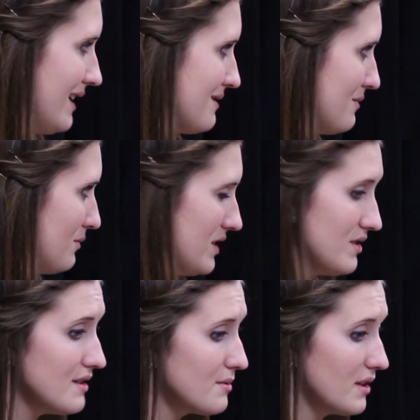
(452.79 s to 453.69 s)
that's
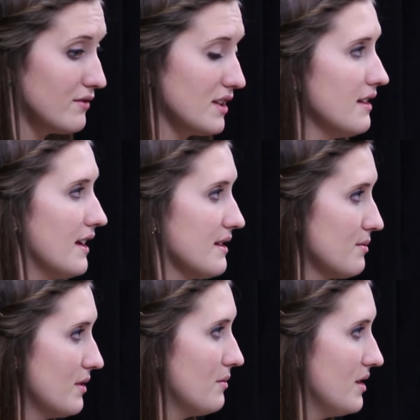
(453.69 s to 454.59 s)
what Jesus would have done,
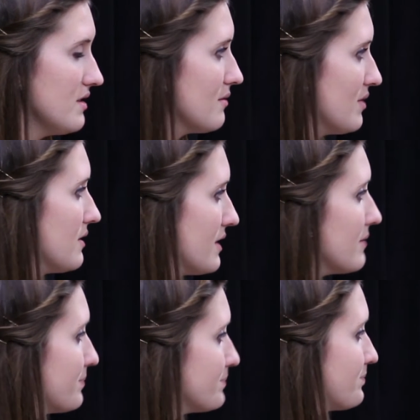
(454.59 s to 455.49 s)
that's what we should be
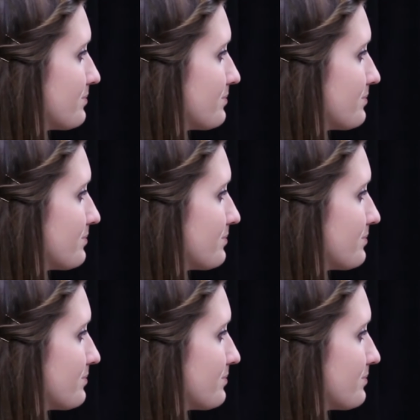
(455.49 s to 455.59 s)
doing.